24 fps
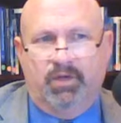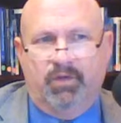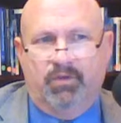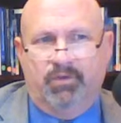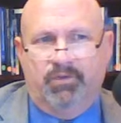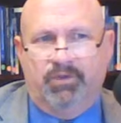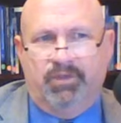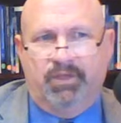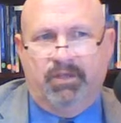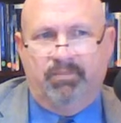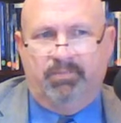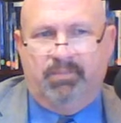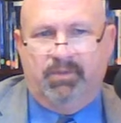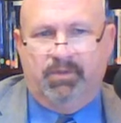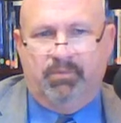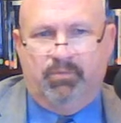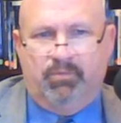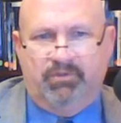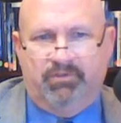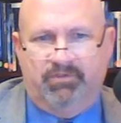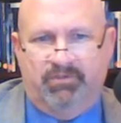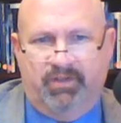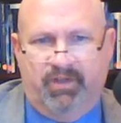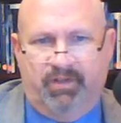deeply
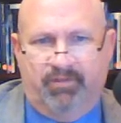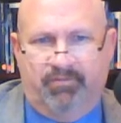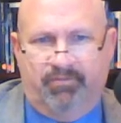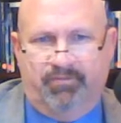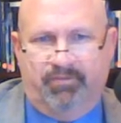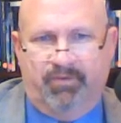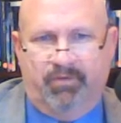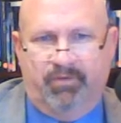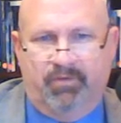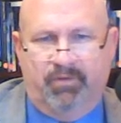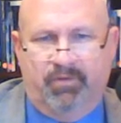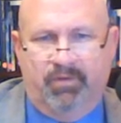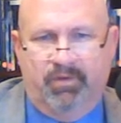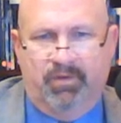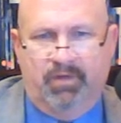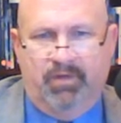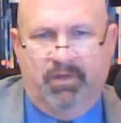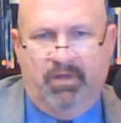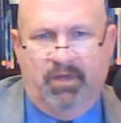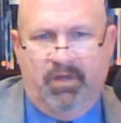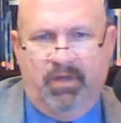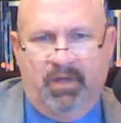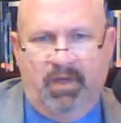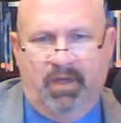resentful
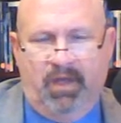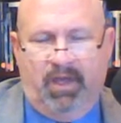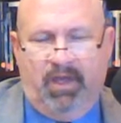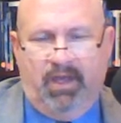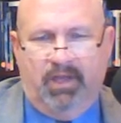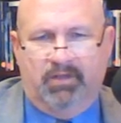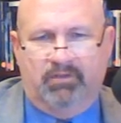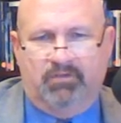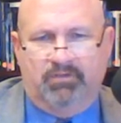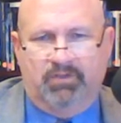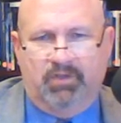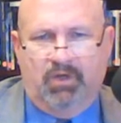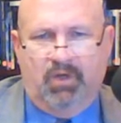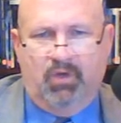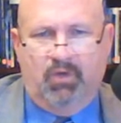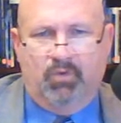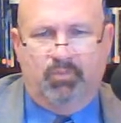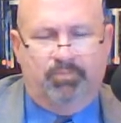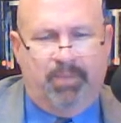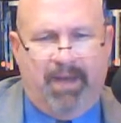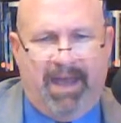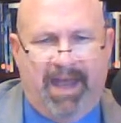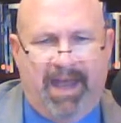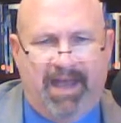and show
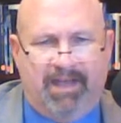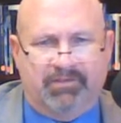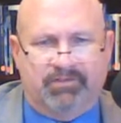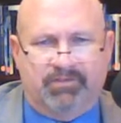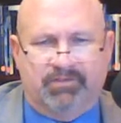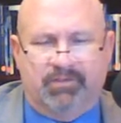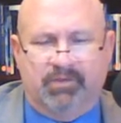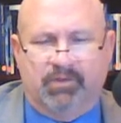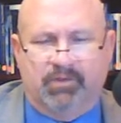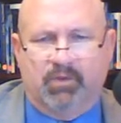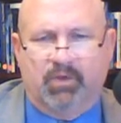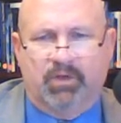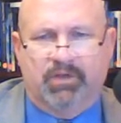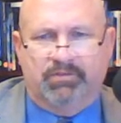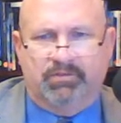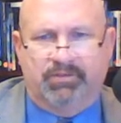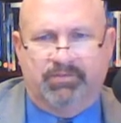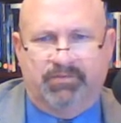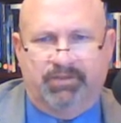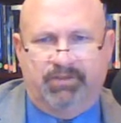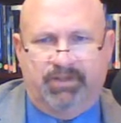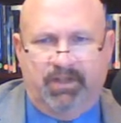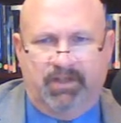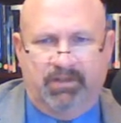passive aggressive
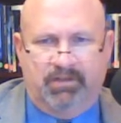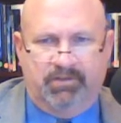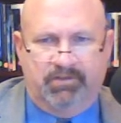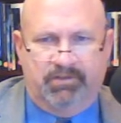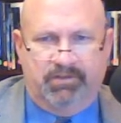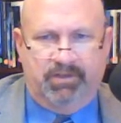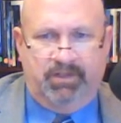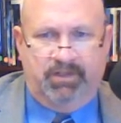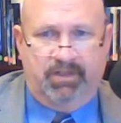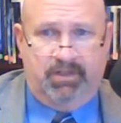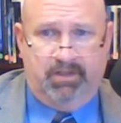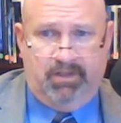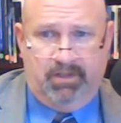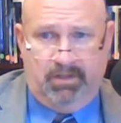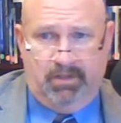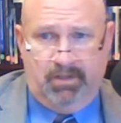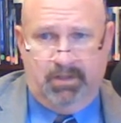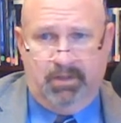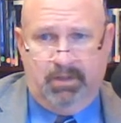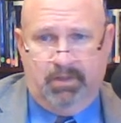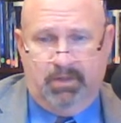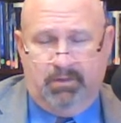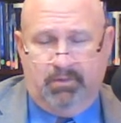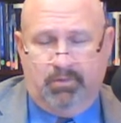tendency
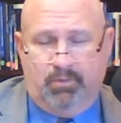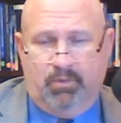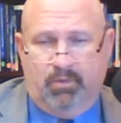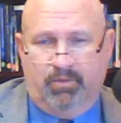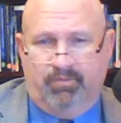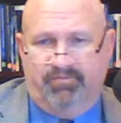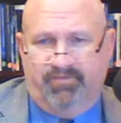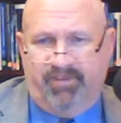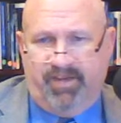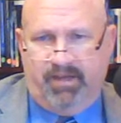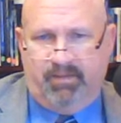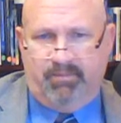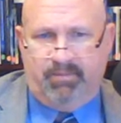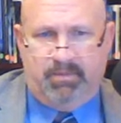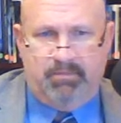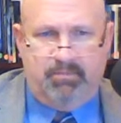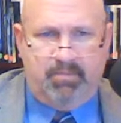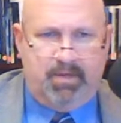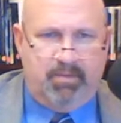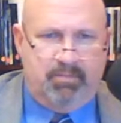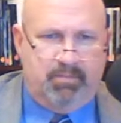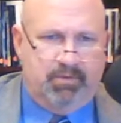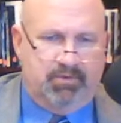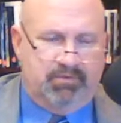toward family
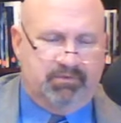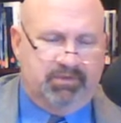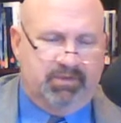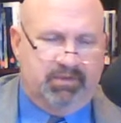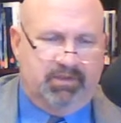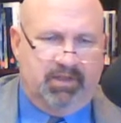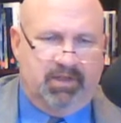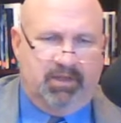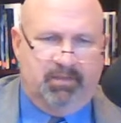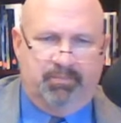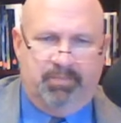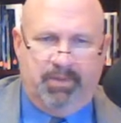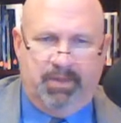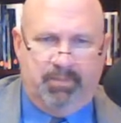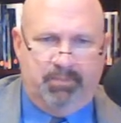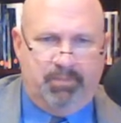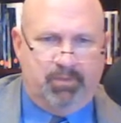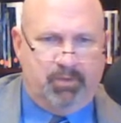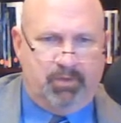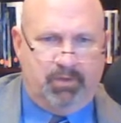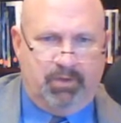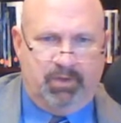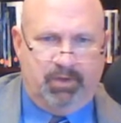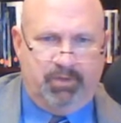members and people
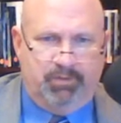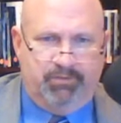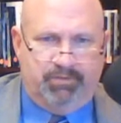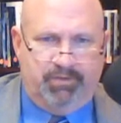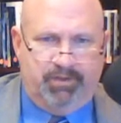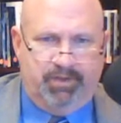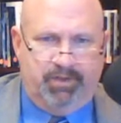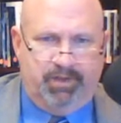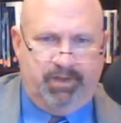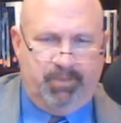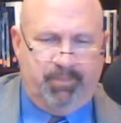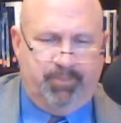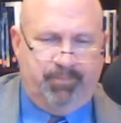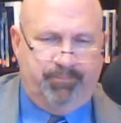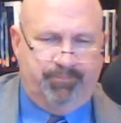close to them.